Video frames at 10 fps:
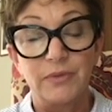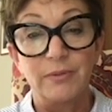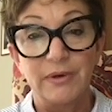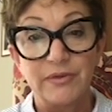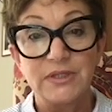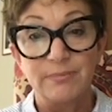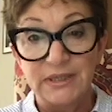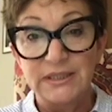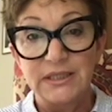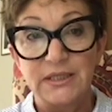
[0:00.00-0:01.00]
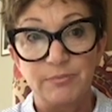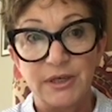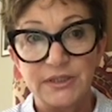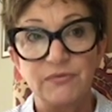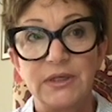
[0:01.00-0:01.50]
the mother's ability to
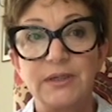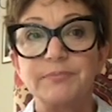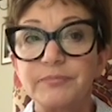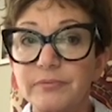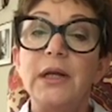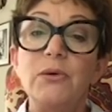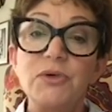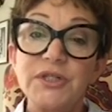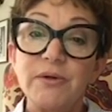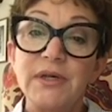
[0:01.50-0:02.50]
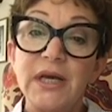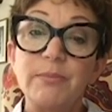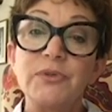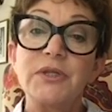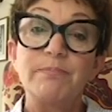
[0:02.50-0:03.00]
breastfeed. It also
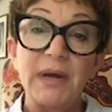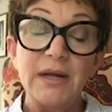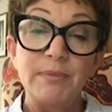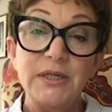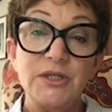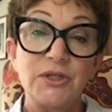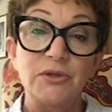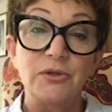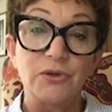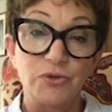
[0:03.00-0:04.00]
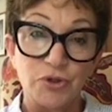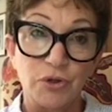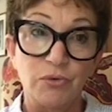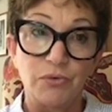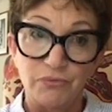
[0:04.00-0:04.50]
enables the baby to
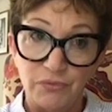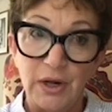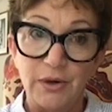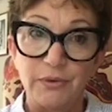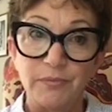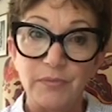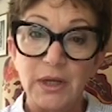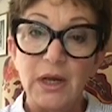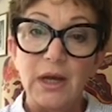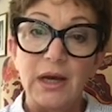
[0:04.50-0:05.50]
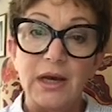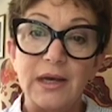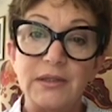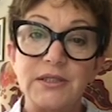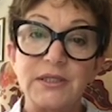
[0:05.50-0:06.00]
control the flow
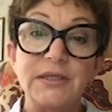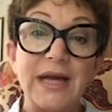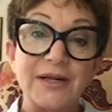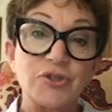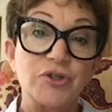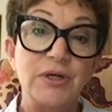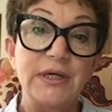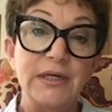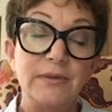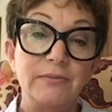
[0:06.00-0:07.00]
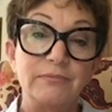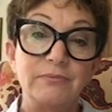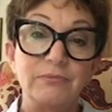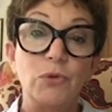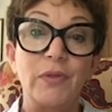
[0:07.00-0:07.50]
and naturally
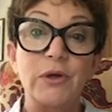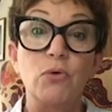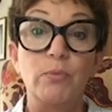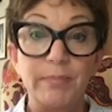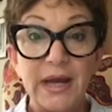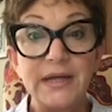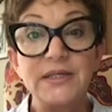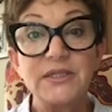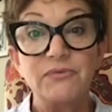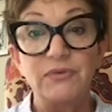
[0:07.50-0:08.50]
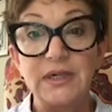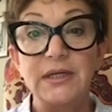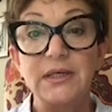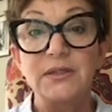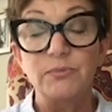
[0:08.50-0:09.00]
what they call pace
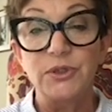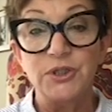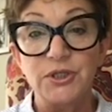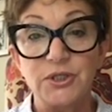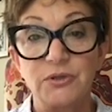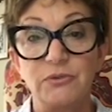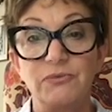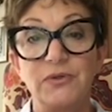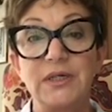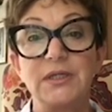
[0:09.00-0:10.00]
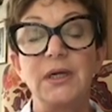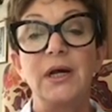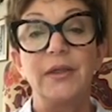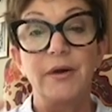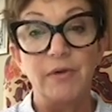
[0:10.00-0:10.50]
feed, which is to feed
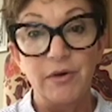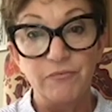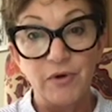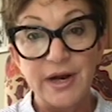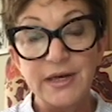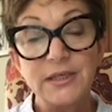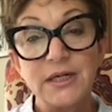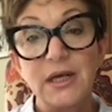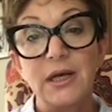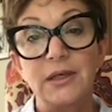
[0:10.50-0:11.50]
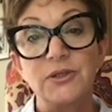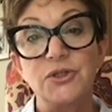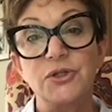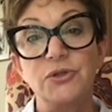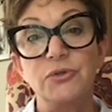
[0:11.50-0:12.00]
at their own rate and
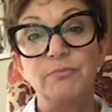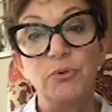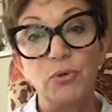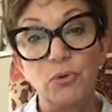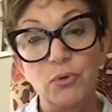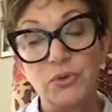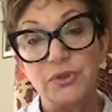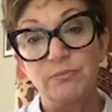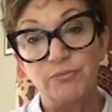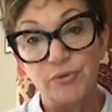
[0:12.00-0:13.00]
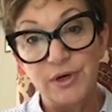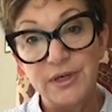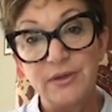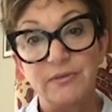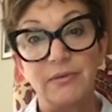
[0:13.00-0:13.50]
to pause and
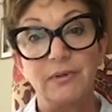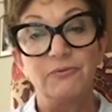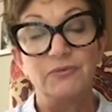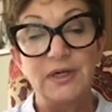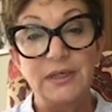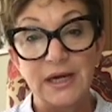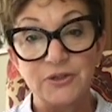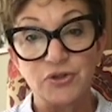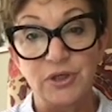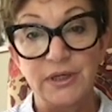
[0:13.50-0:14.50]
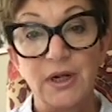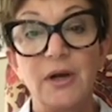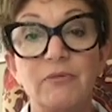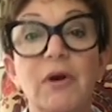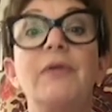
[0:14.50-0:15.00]
breathe and feed naturally
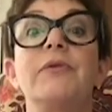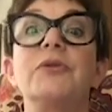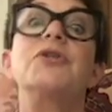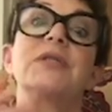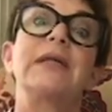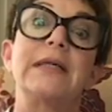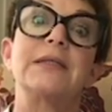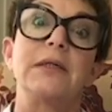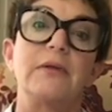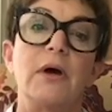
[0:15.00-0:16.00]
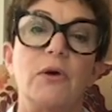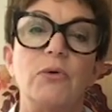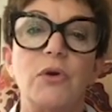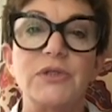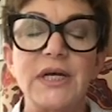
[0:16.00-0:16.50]
rather than just guzzling the whole
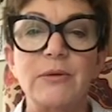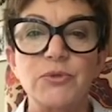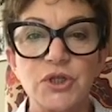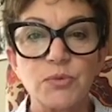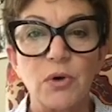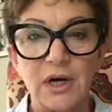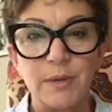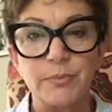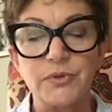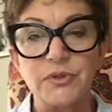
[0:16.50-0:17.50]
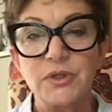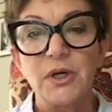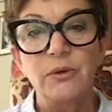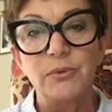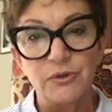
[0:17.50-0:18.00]
lot down, which is what happens
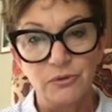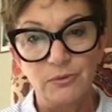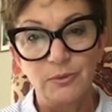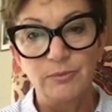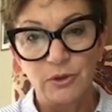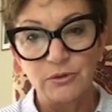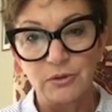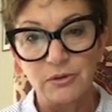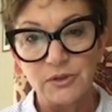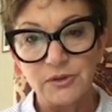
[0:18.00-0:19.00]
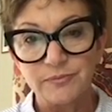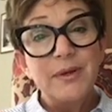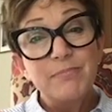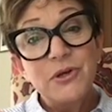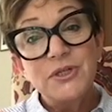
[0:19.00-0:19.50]
with normal bottles. The
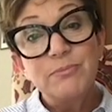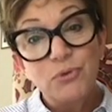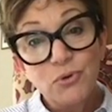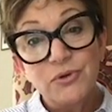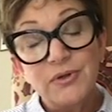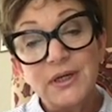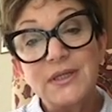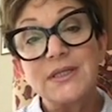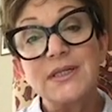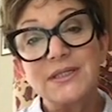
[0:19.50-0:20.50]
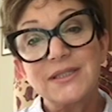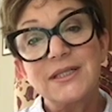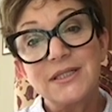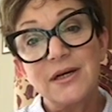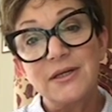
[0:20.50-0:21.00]
most important thing is that it's
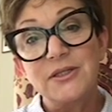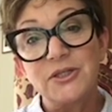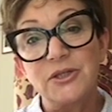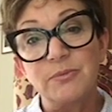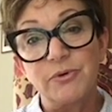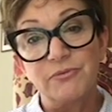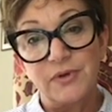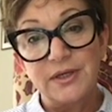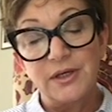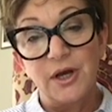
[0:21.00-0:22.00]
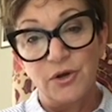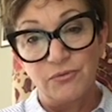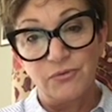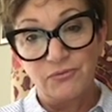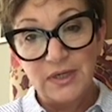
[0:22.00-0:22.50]
designed to prevent
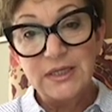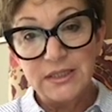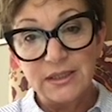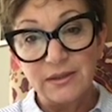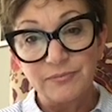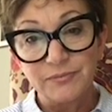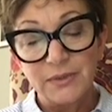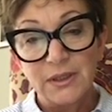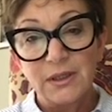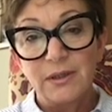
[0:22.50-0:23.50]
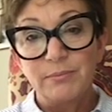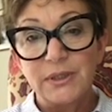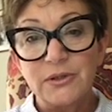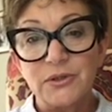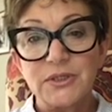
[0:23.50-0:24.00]
overfeeding,
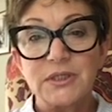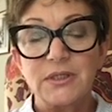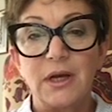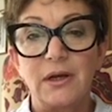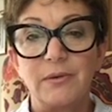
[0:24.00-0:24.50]
because